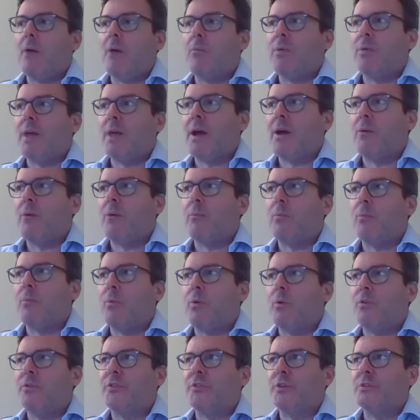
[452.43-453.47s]
Without
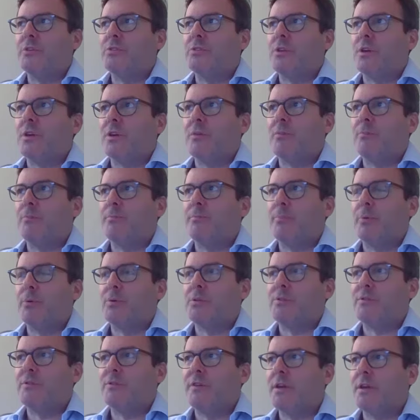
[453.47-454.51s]
wanting to kind of
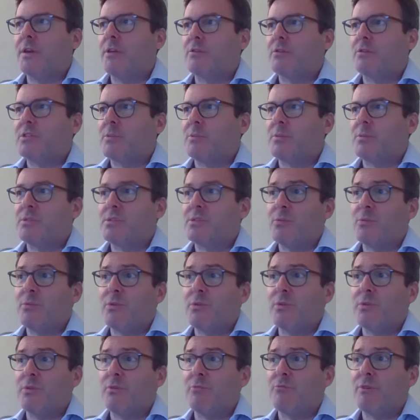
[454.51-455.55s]
point a finger at someone and say,
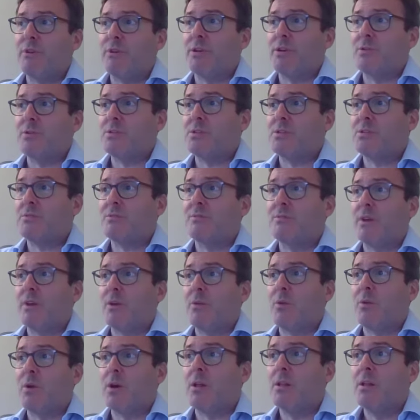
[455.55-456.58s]
well, you're not running your system
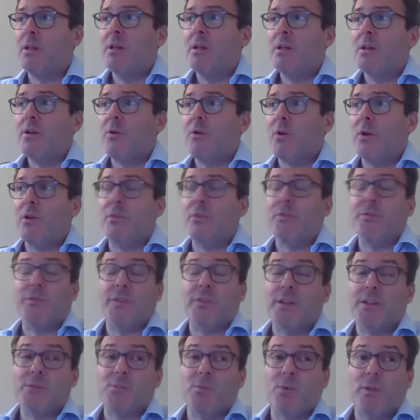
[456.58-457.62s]
very well, quite often
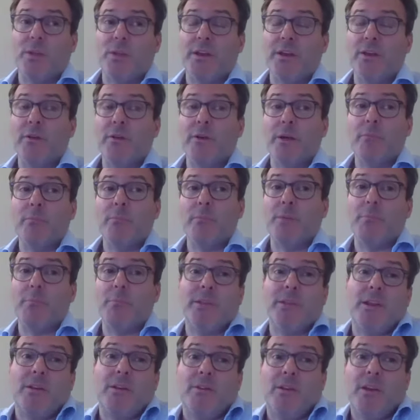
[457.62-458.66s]
that's what they're doing,
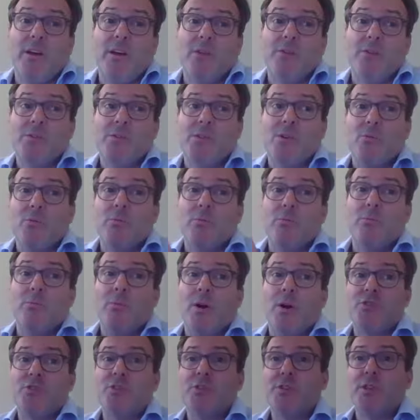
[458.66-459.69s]
but they don't know. So
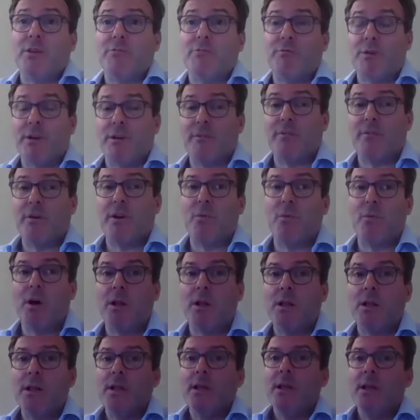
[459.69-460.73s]
why should they run it very
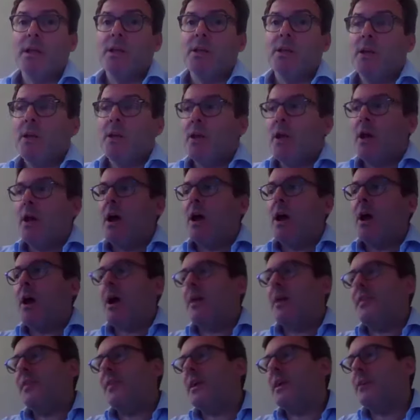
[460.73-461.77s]
well?
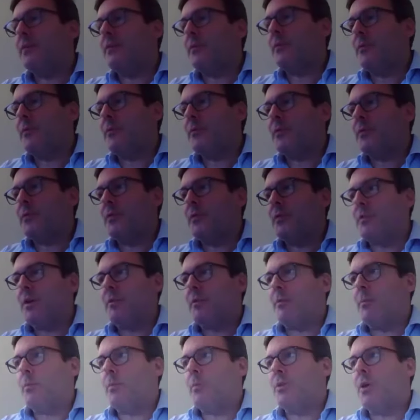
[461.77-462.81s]
I think if
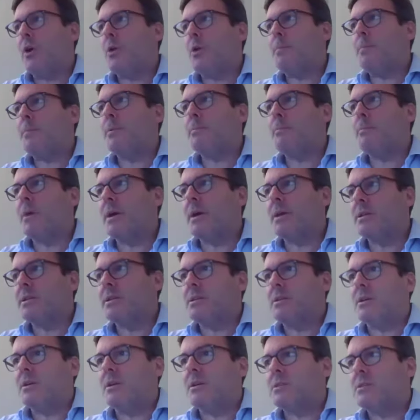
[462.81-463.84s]
with
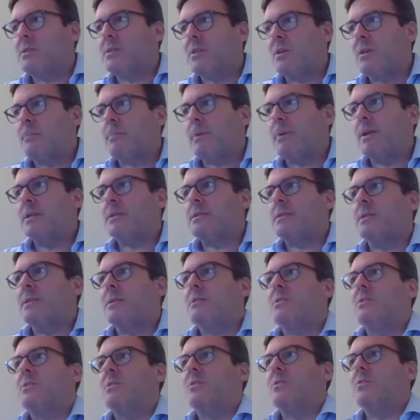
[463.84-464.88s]
open-mindedness, the
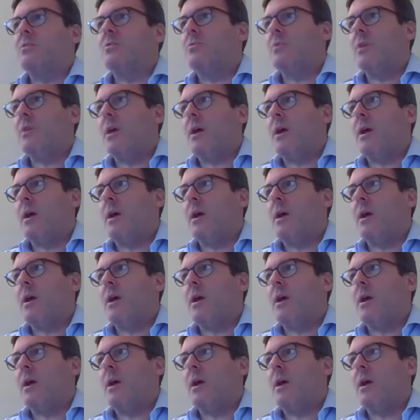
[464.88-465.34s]
ability to